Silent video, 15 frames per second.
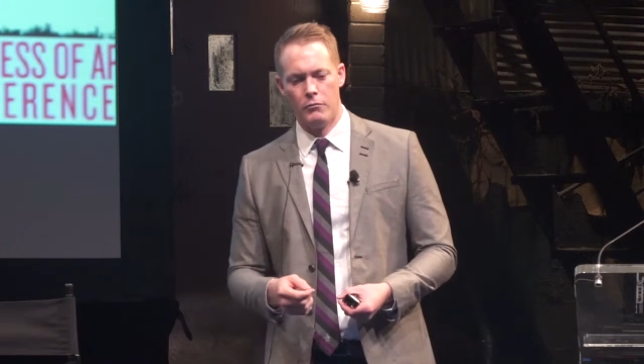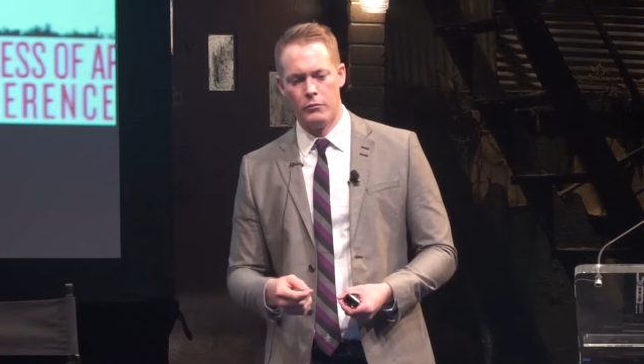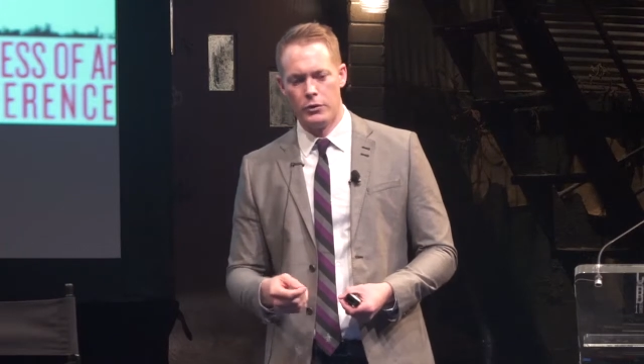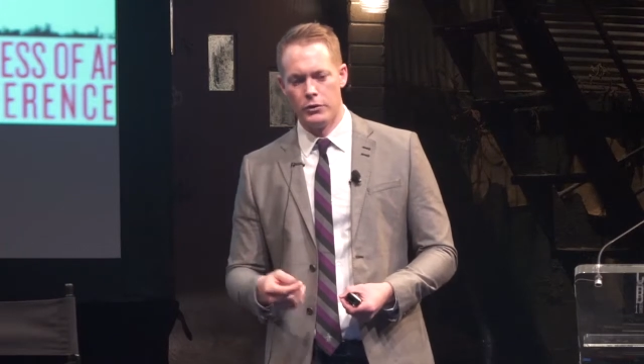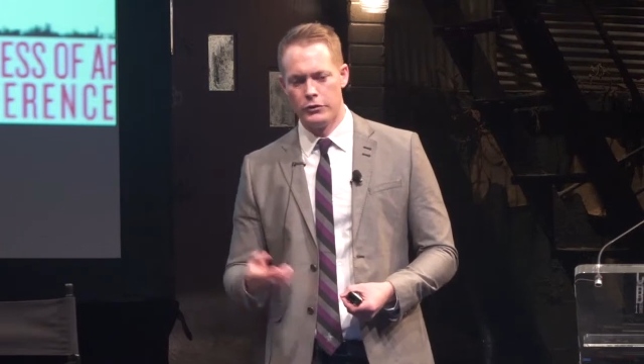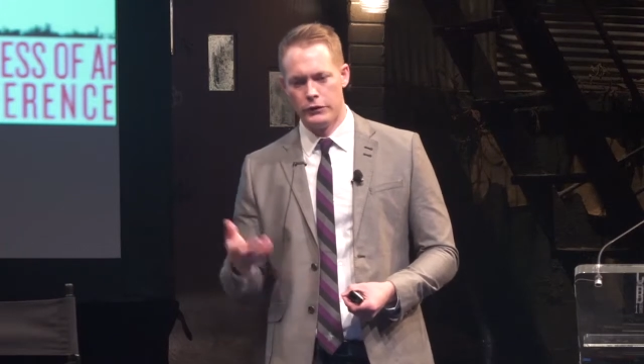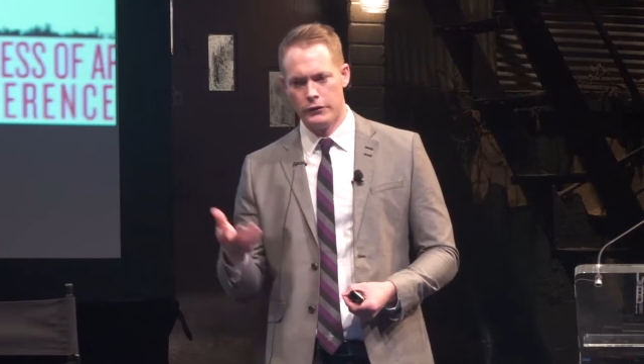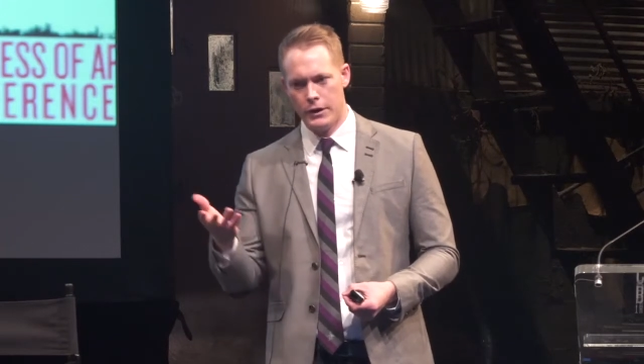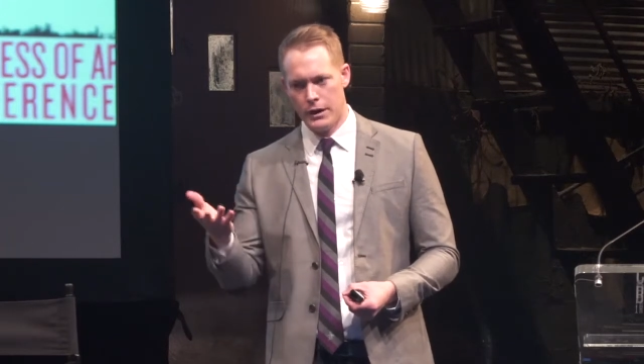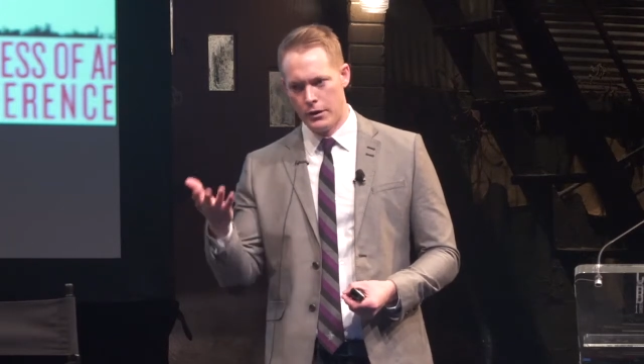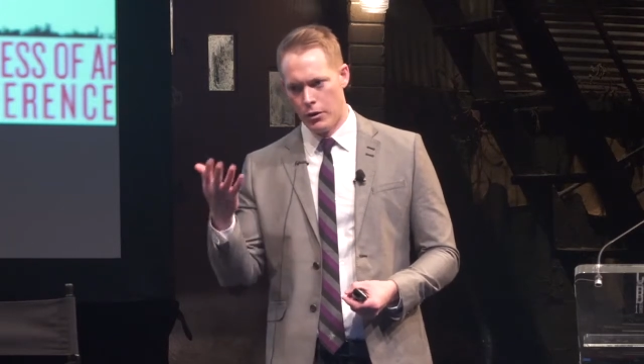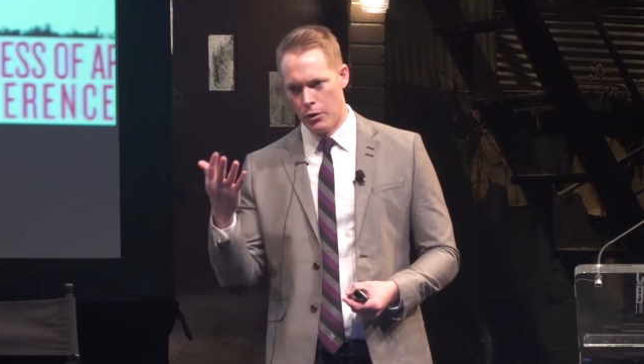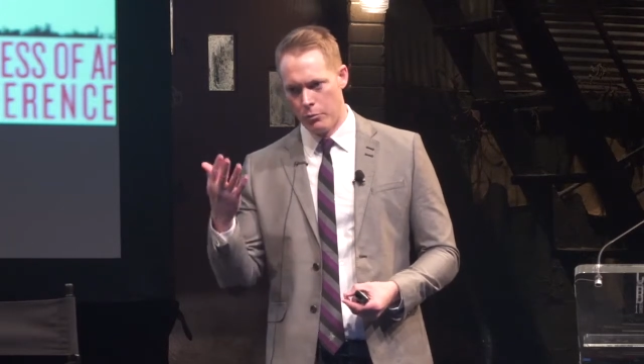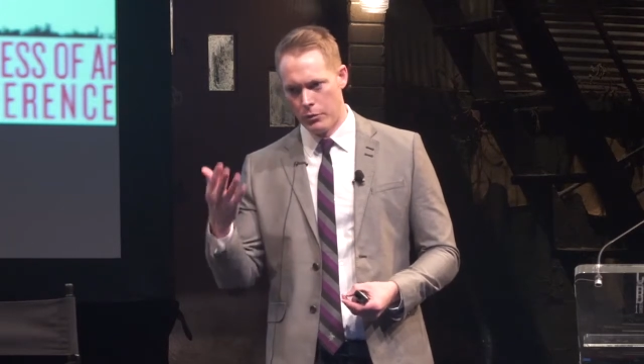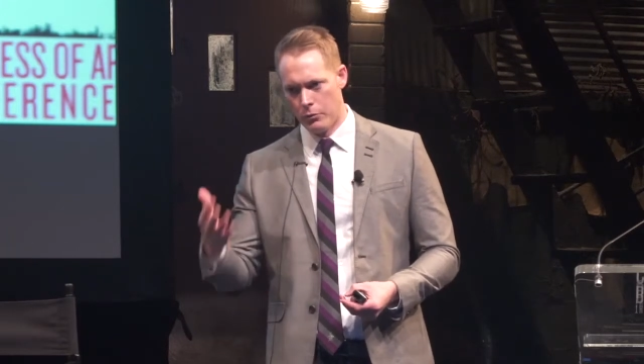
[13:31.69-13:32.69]
We were just at
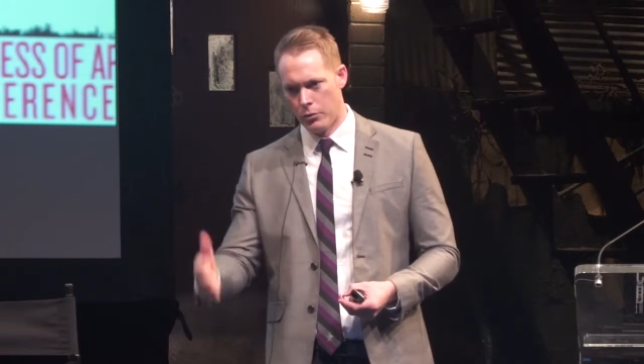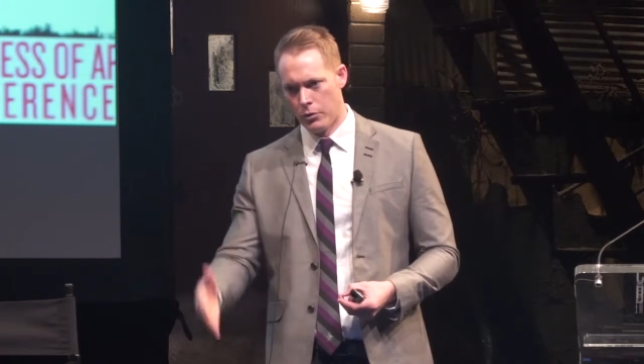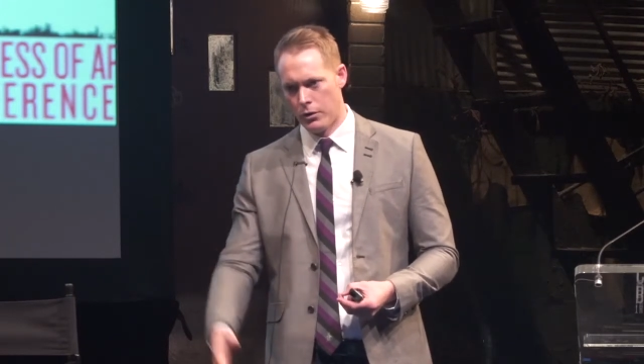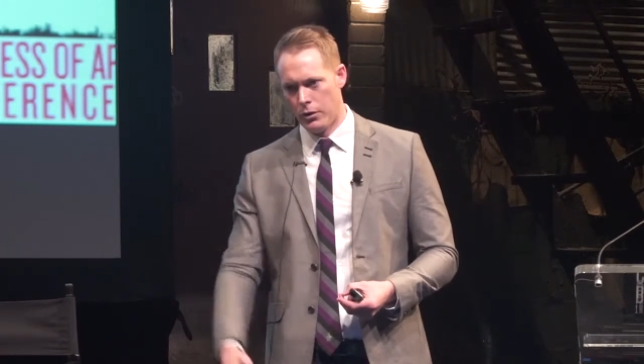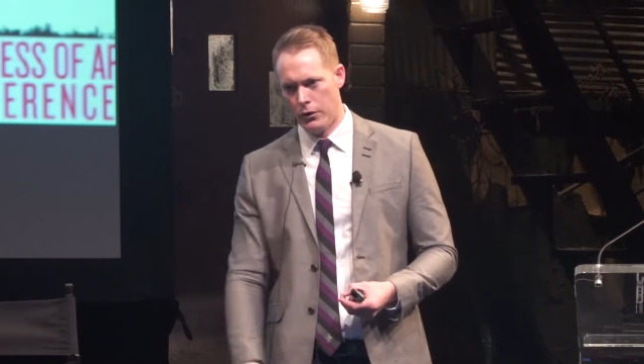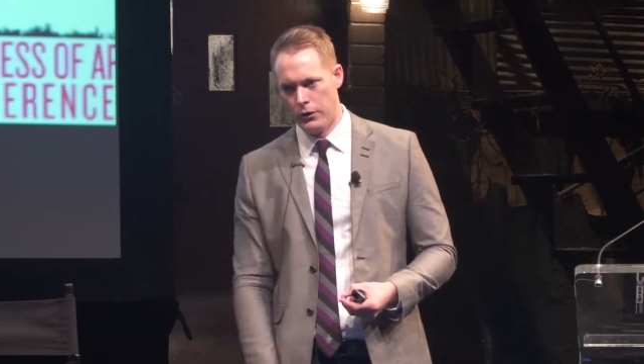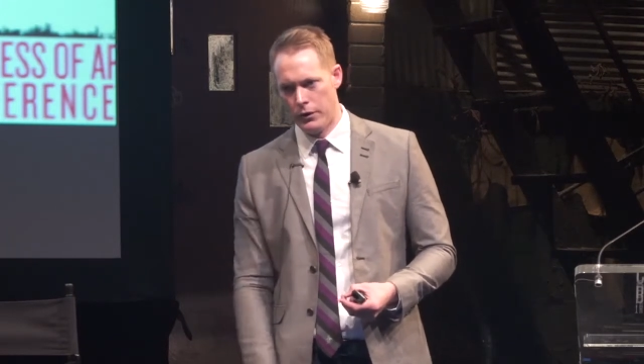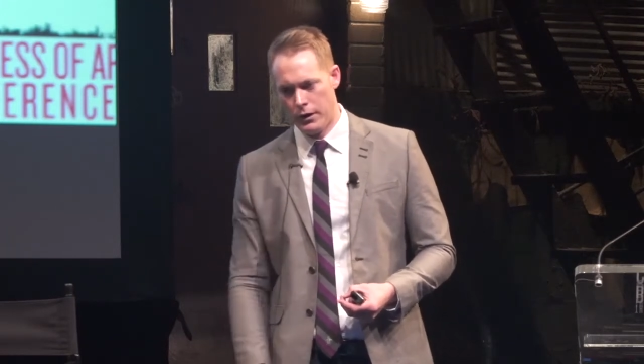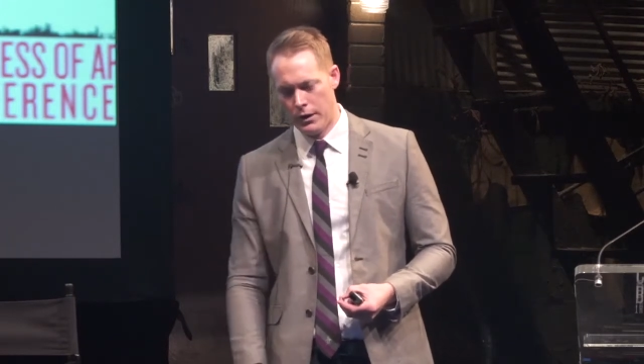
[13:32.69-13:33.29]
Open World